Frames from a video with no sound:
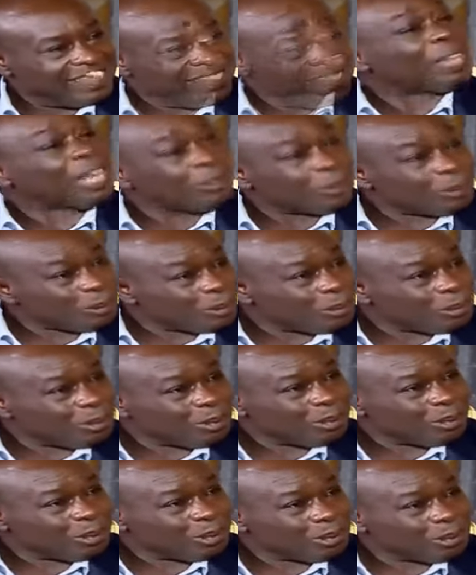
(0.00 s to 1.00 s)
Now that I know.
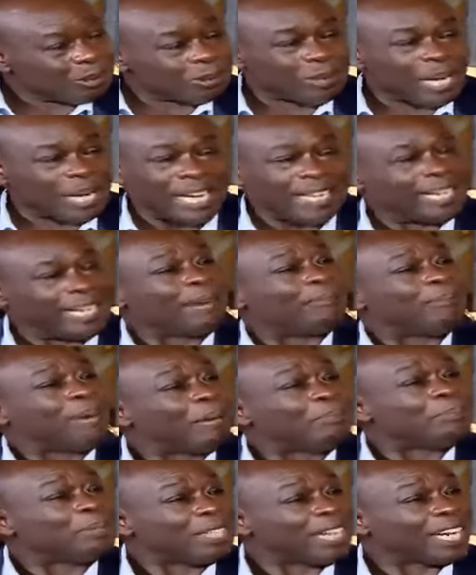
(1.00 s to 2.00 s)
So I am
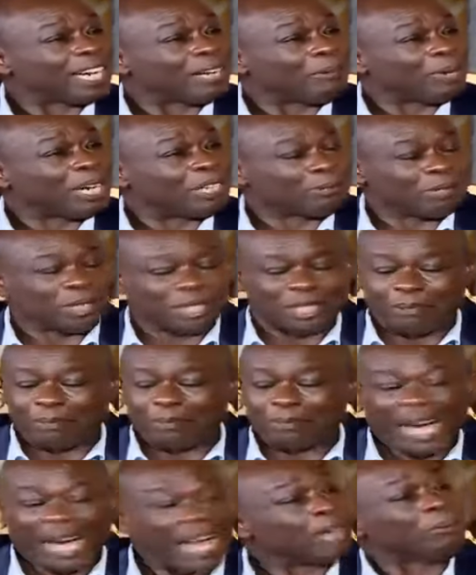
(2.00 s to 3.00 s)
happy that I worked with
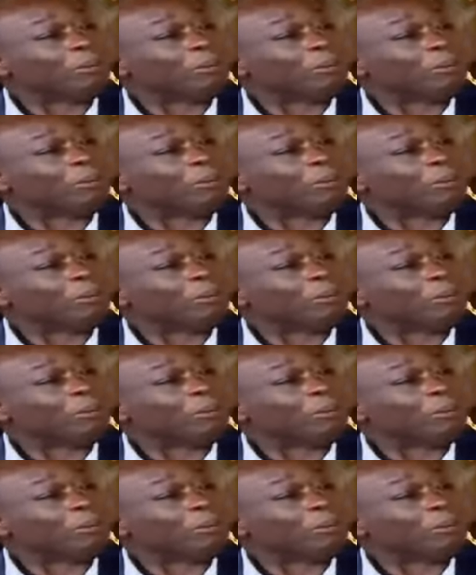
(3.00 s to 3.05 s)
him.